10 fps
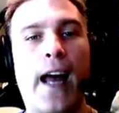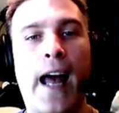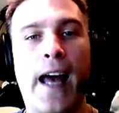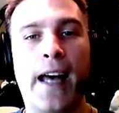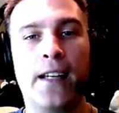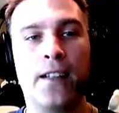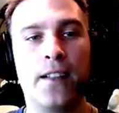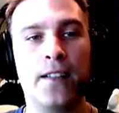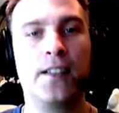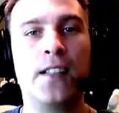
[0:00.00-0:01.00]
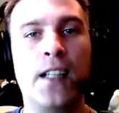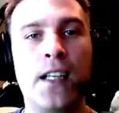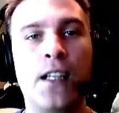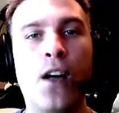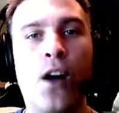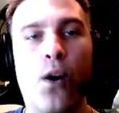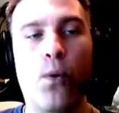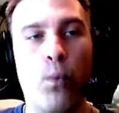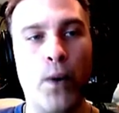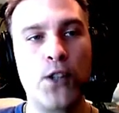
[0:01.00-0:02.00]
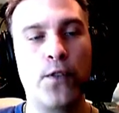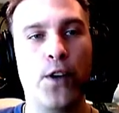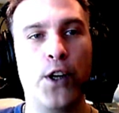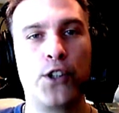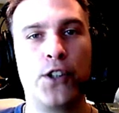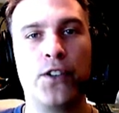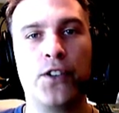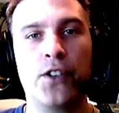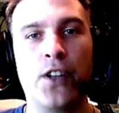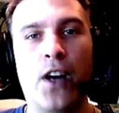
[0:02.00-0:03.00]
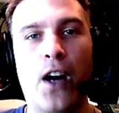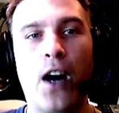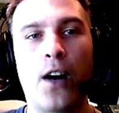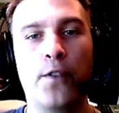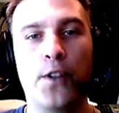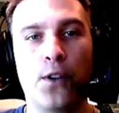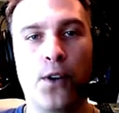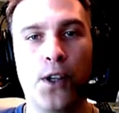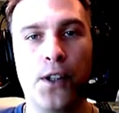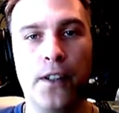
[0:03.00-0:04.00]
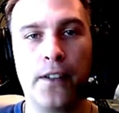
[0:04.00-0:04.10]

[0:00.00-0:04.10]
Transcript: and see which versions of your